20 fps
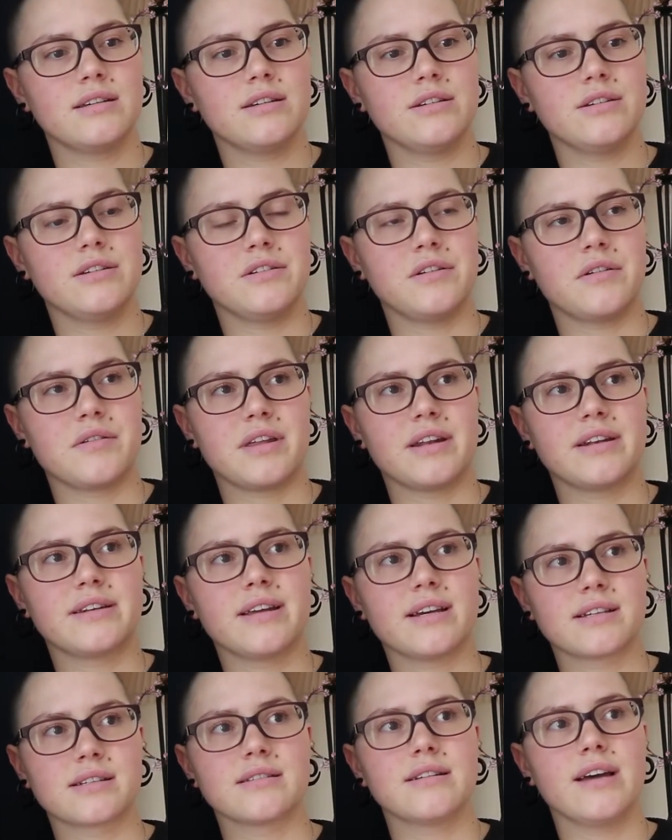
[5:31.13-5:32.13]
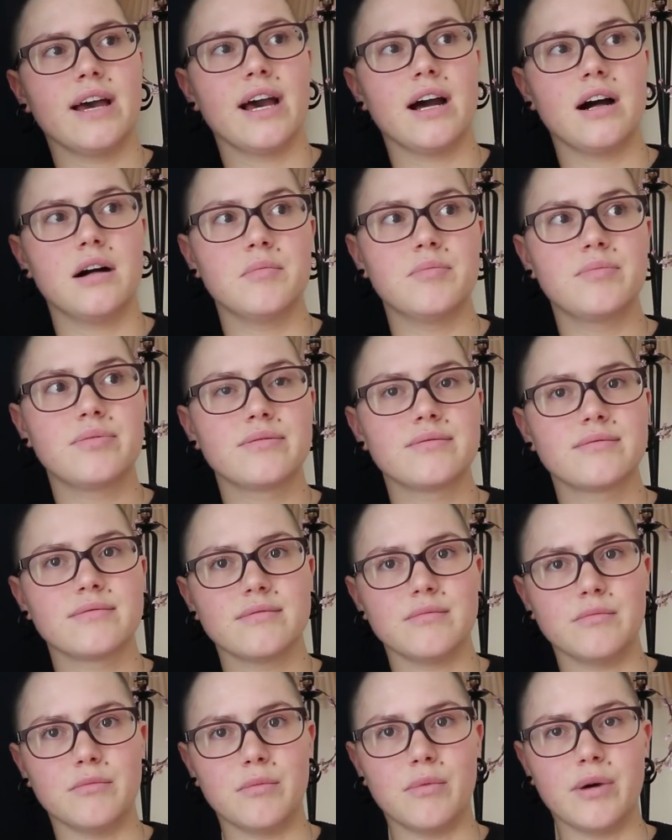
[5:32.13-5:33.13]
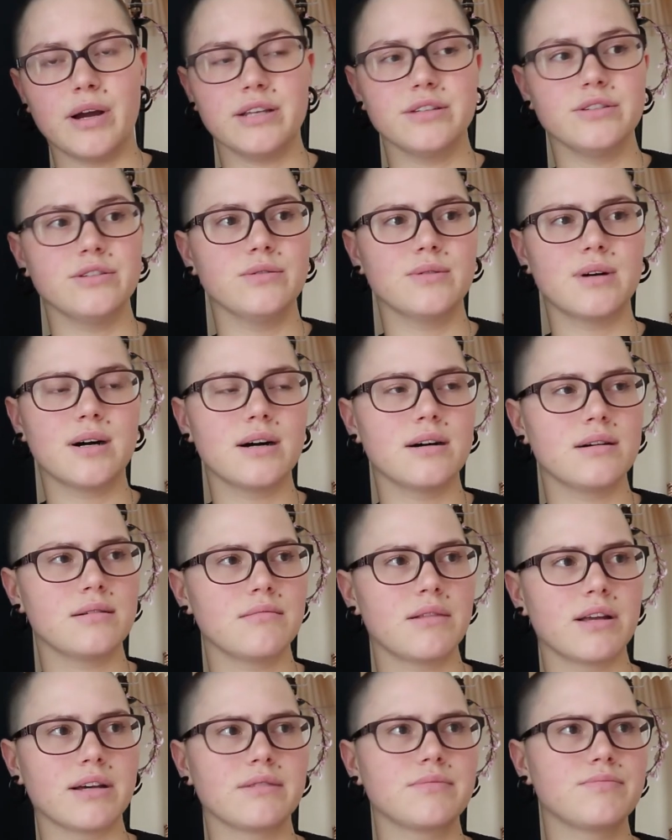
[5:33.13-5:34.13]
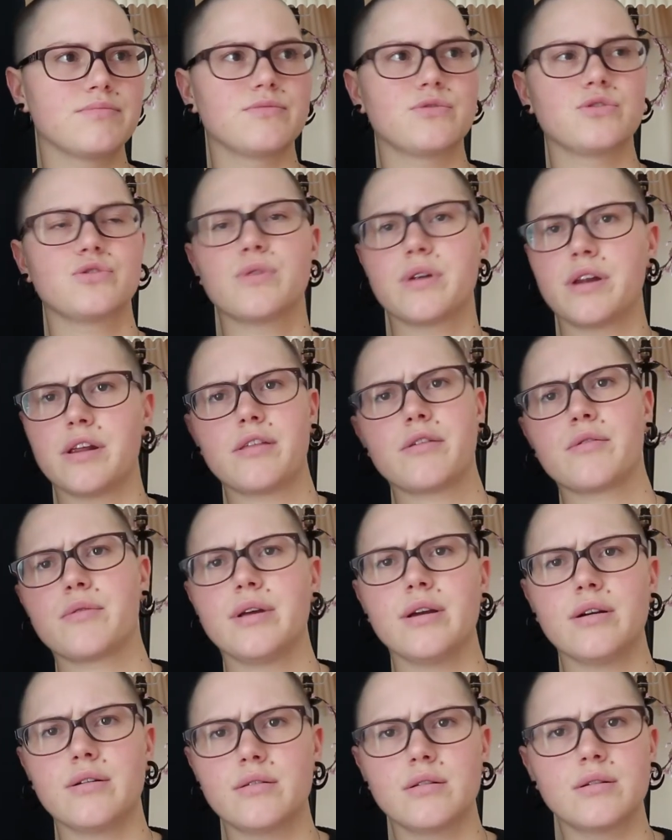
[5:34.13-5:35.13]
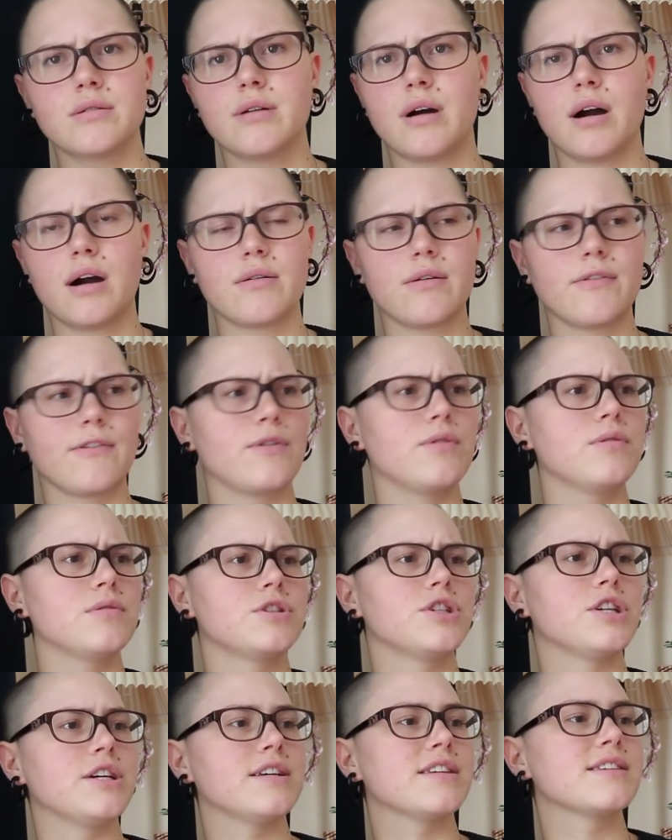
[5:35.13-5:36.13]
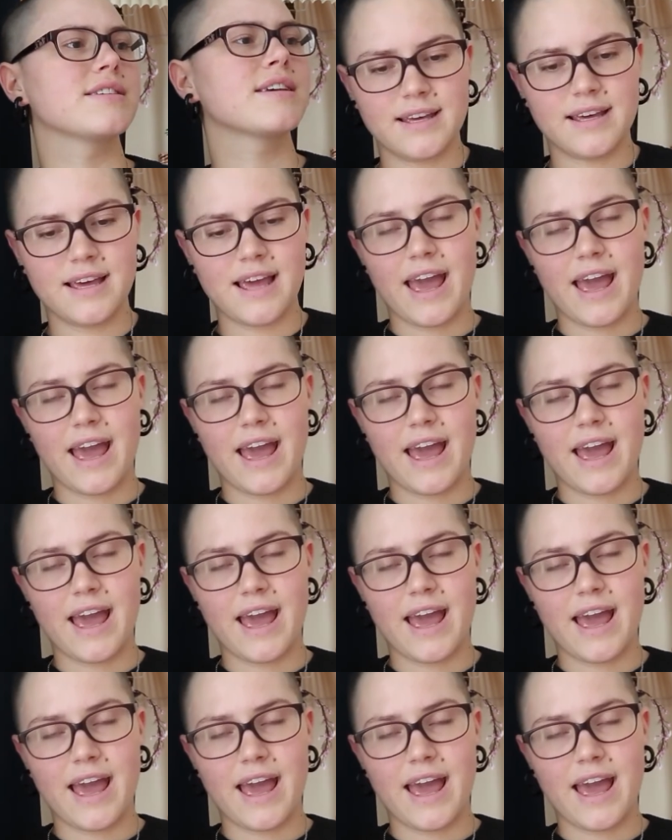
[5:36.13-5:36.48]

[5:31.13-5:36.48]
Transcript: you know that doesn't help when you are like 23 or however old she is.